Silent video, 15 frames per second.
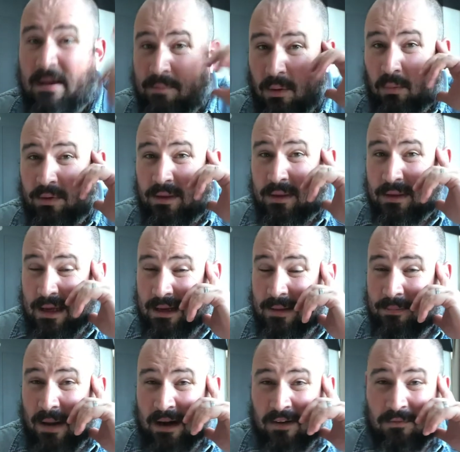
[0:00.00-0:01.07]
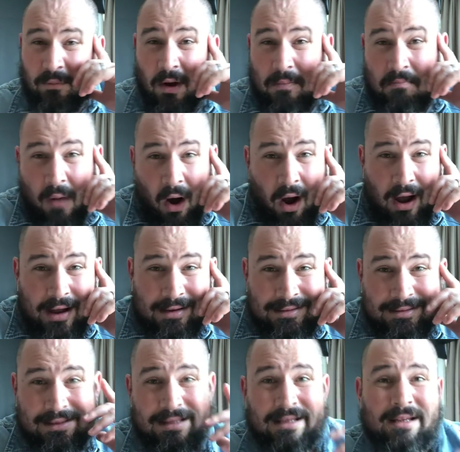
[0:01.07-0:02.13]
but in the back of my mind,